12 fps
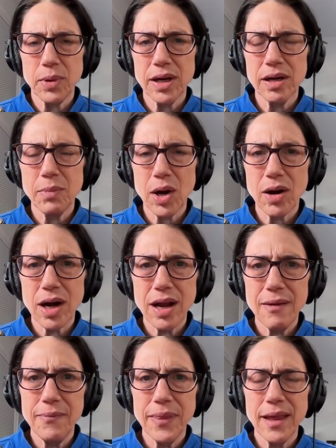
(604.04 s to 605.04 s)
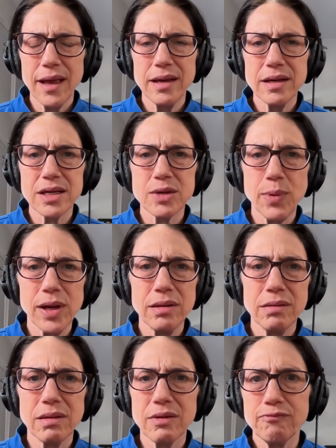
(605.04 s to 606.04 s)
on America. And despite
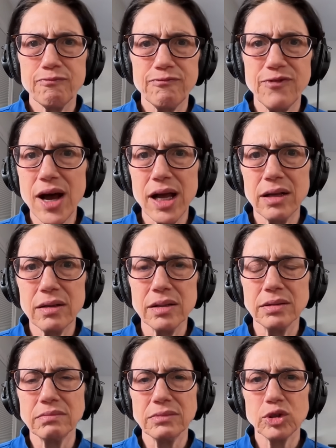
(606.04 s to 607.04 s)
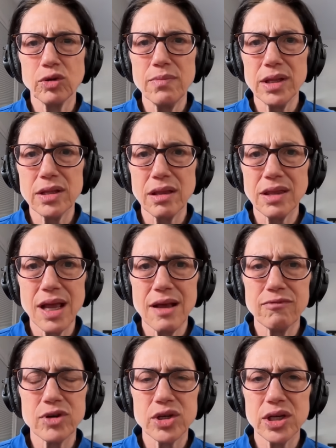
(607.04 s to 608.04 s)
the vile treatment that they
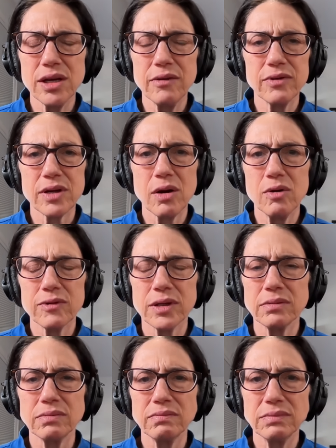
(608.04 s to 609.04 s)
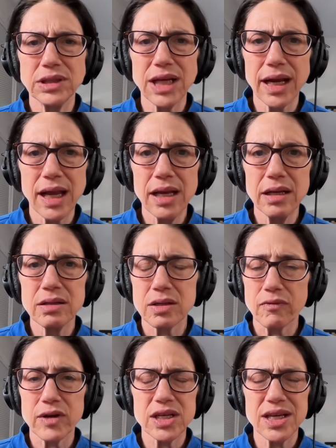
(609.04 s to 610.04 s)
have received over decades,
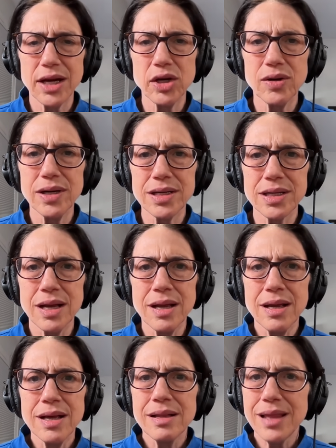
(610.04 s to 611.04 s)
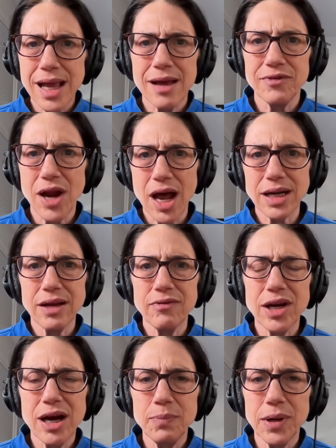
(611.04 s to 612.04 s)
over centuries, they have not
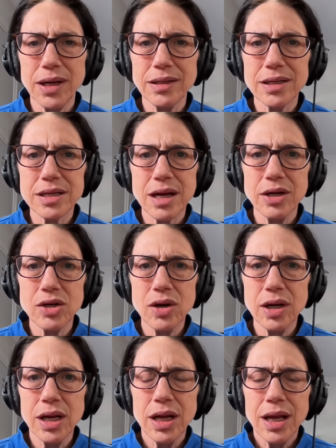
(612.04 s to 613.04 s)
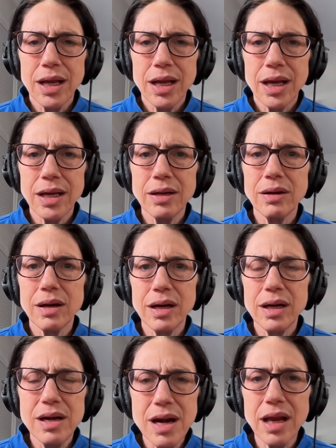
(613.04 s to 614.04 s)
given up on this country. And
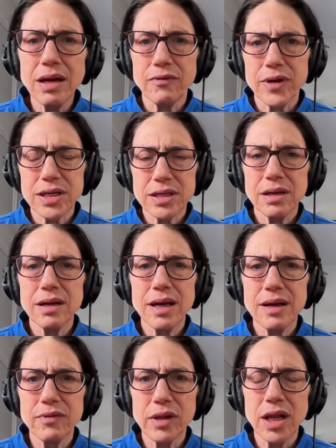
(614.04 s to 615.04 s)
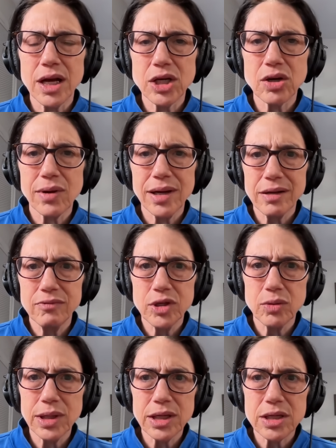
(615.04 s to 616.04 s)
none of us have the luxury of
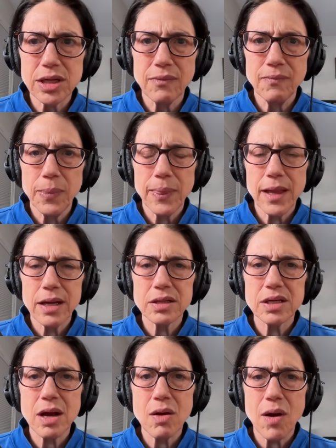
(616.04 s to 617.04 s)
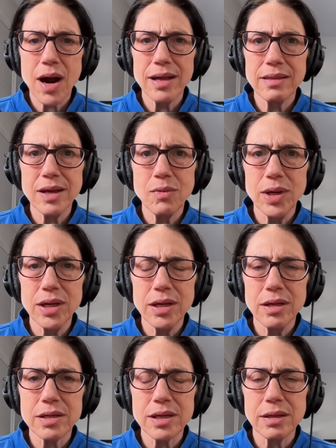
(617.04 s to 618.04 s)
doing so. So I think we
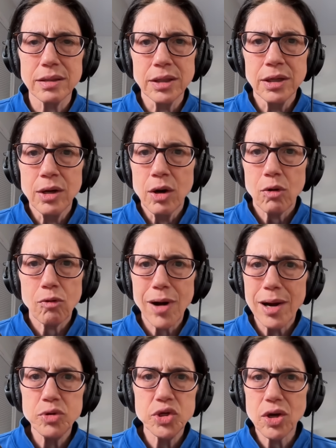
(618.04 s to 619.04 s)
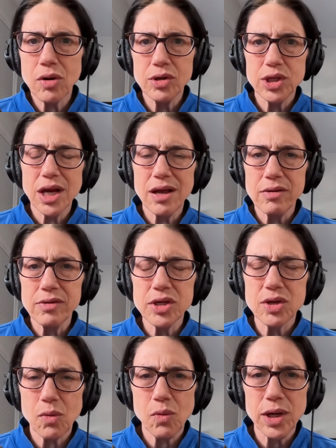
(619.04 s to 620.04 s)
need to rouse
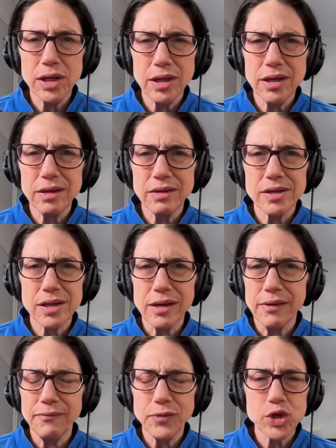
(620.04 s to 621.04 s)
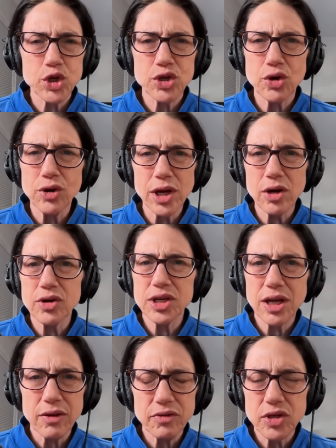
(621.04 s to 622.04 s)
ourselves. We need to sturdy
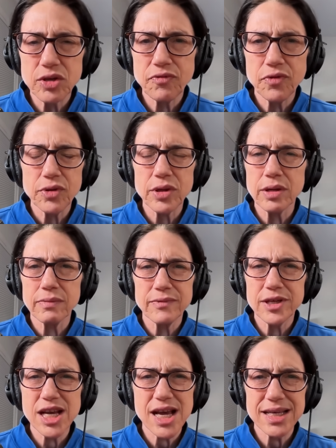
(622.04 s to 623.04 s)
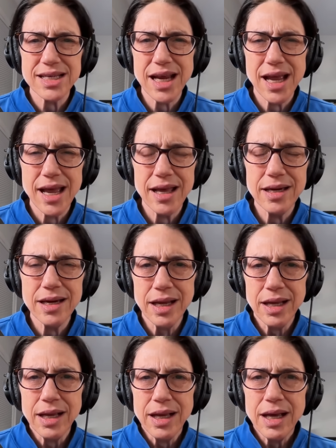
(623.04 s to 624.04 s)
ourselves for the task ahead.
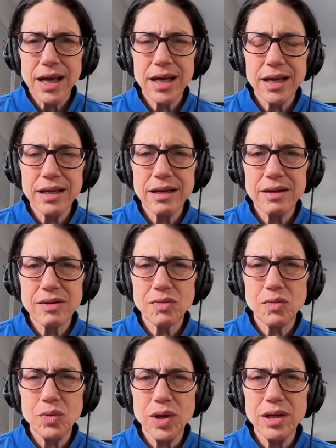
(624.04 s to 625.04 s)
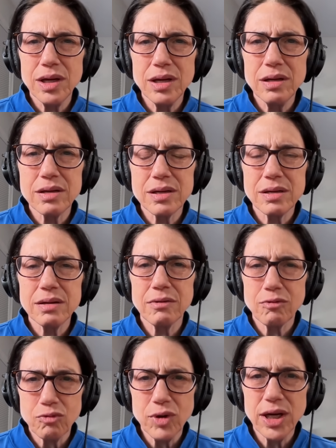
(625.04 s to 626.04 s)
And we need to
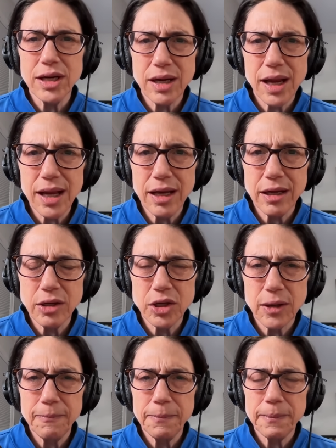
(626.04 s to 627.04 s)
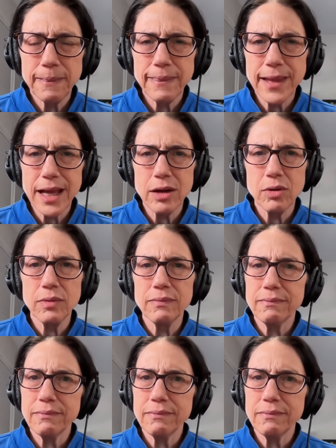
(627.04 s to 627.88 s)
re-engage. Now,